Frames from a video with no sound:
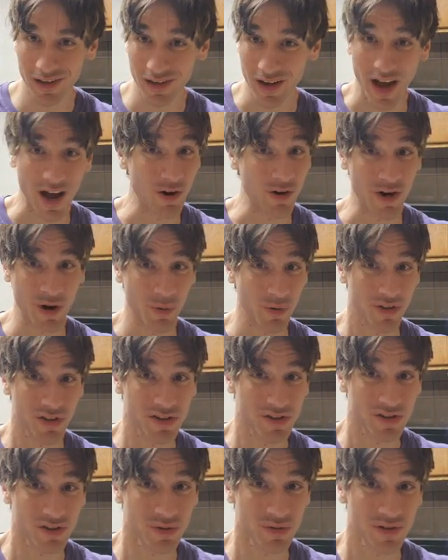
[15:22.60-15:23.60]
I don't care what the
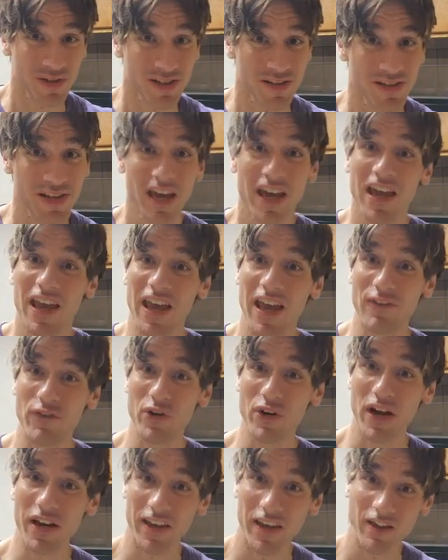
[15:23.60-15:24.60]
excuse is. If you're
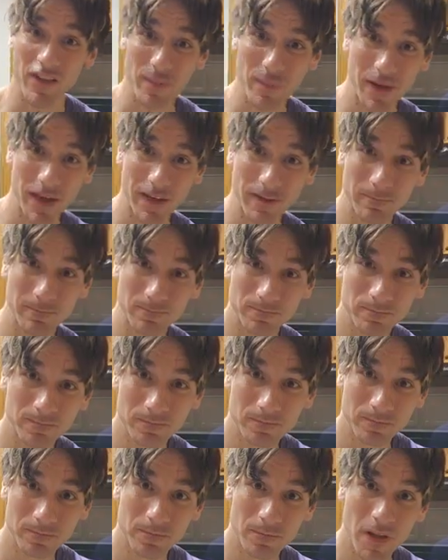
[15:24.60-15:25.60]
not giving me
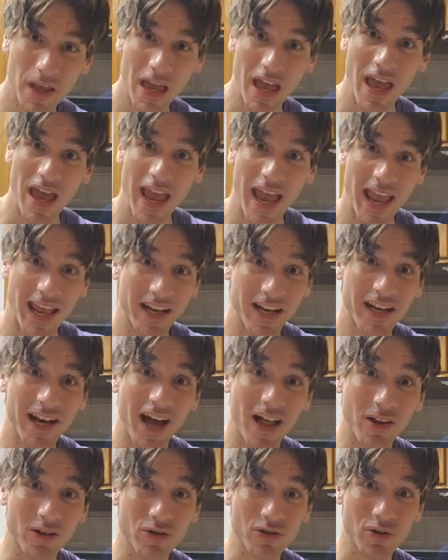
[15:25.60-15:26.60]

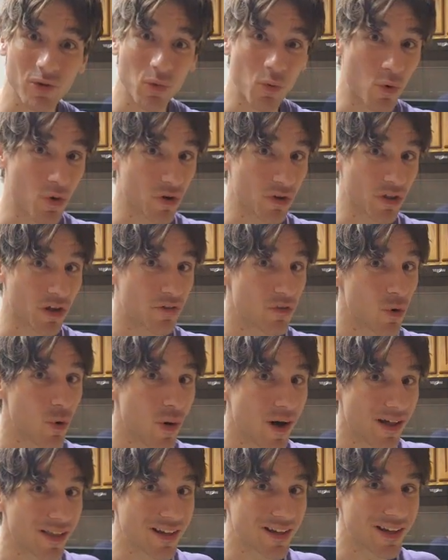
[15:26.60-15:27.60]
$80 worth of
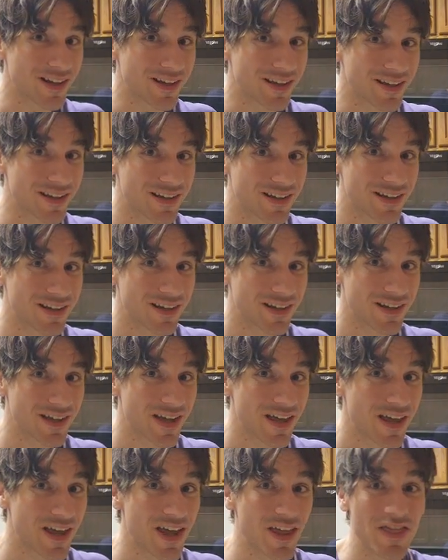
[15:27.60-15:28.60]
quality,
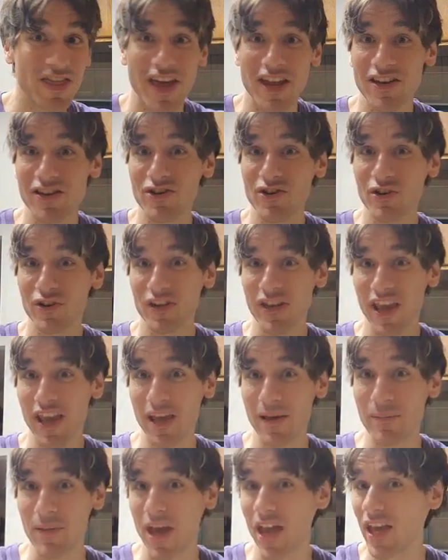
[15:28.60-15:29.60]
then your
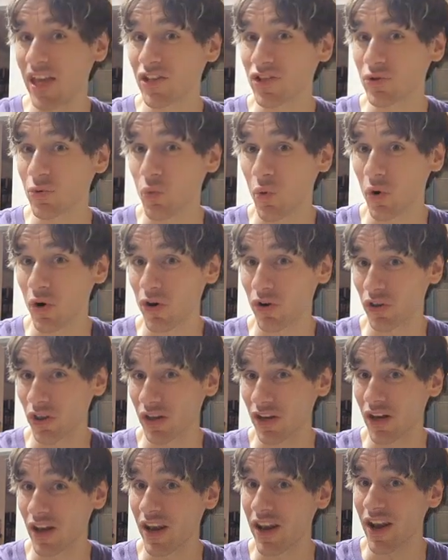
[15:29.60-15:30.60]
game is worth
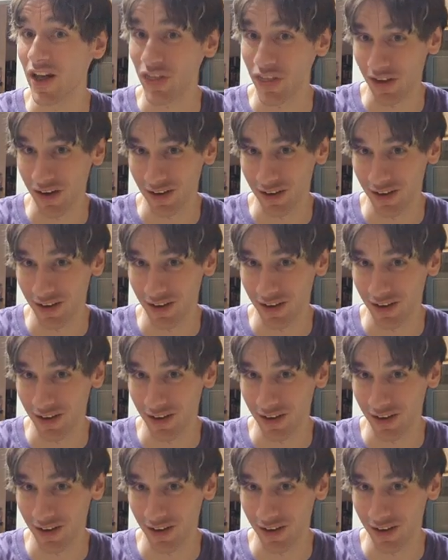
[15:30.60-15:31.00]
nothing.